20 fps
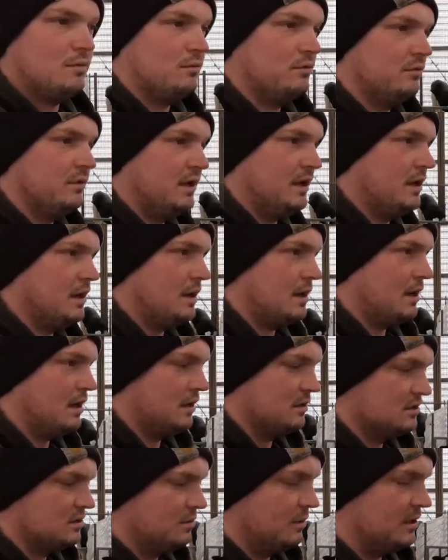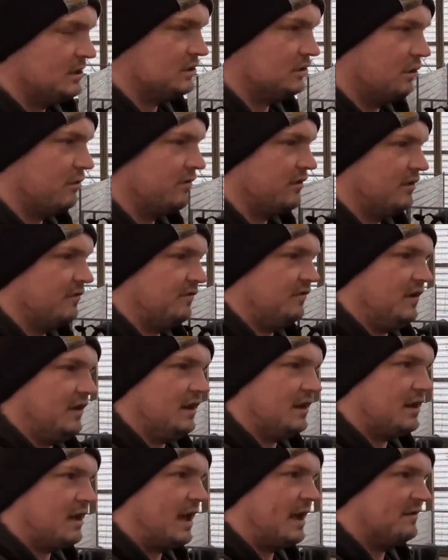We switched over to
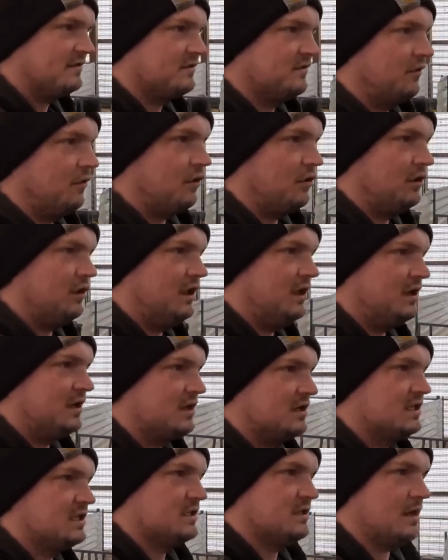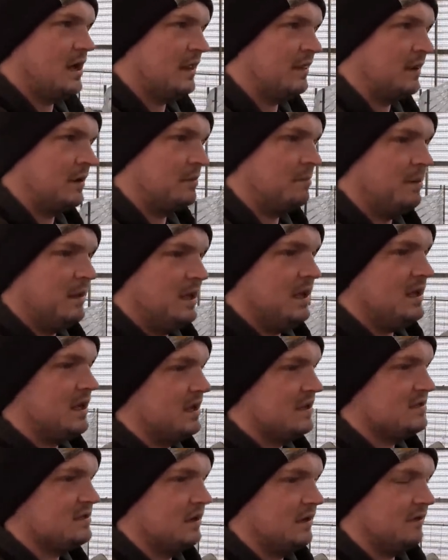feeding calves 4 liters at their peak
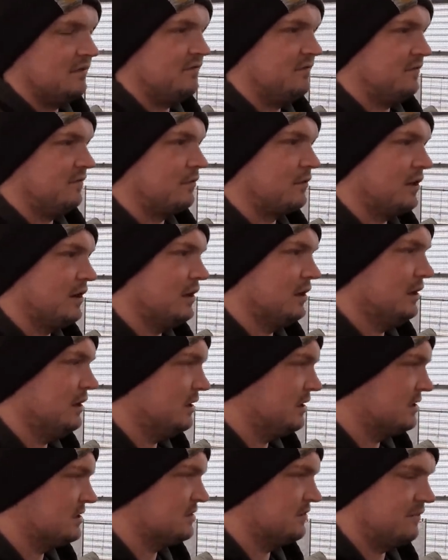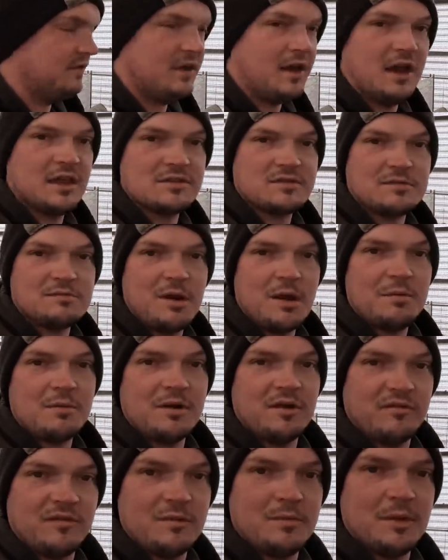instead of 3 liters, if you guys
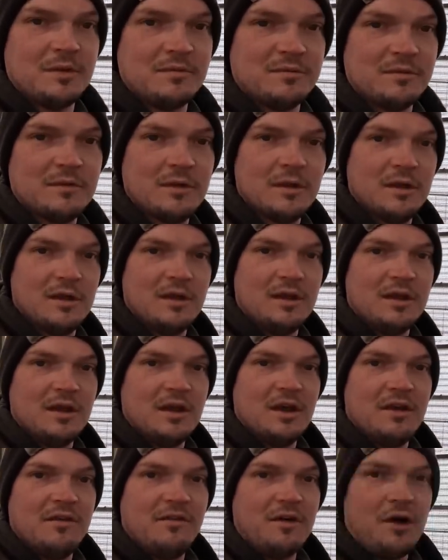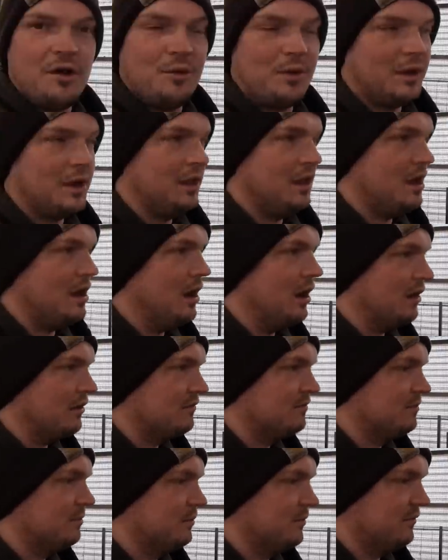remember, if you've been following along
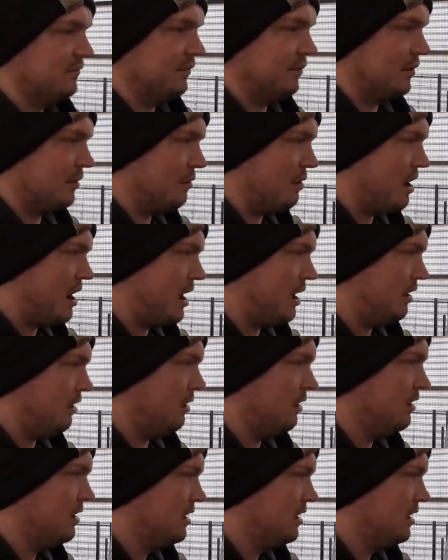for a while.